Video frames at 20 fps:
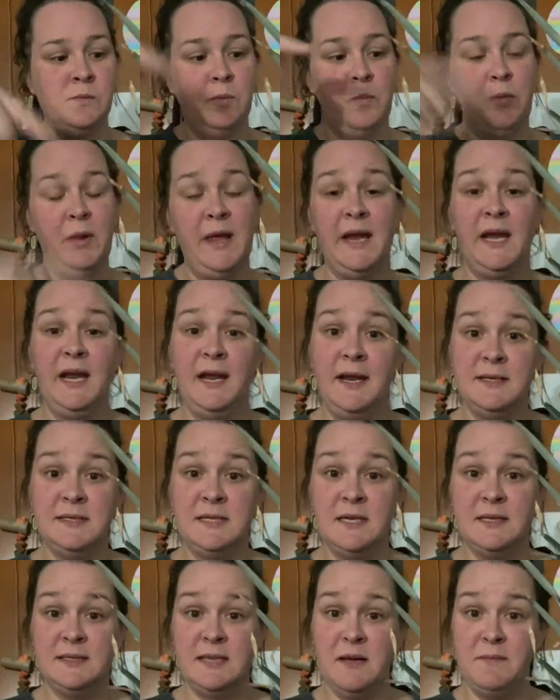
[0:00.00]
plant it
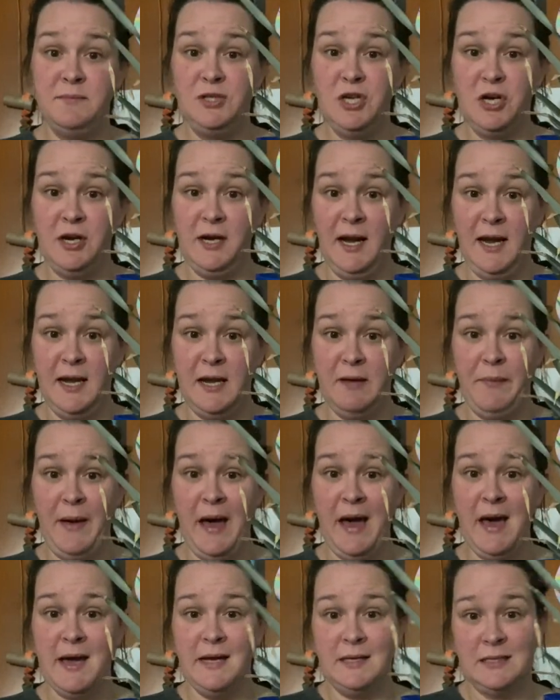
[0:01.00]
into some dirt in a
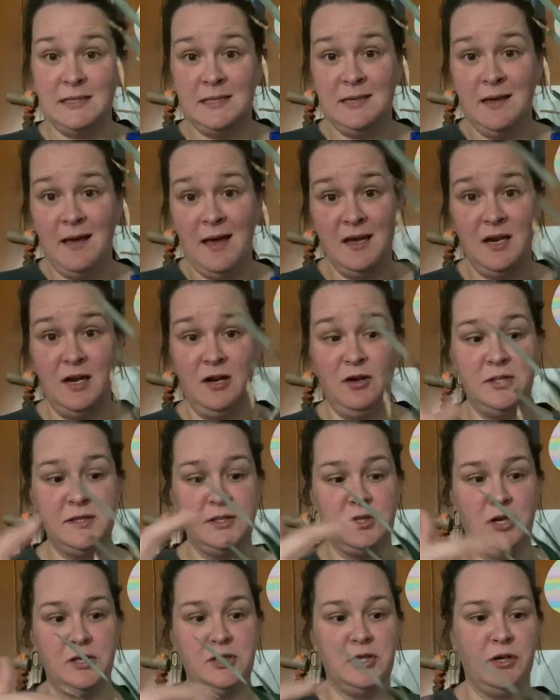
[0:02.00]
pot and it'll
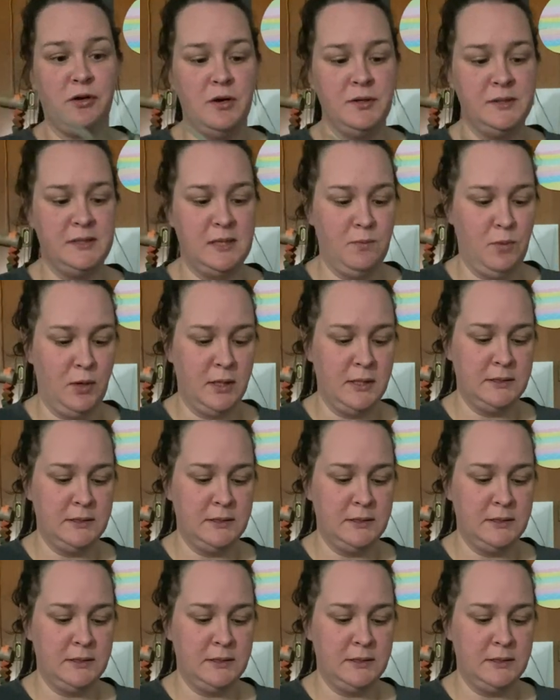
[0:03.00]
start to grow some more.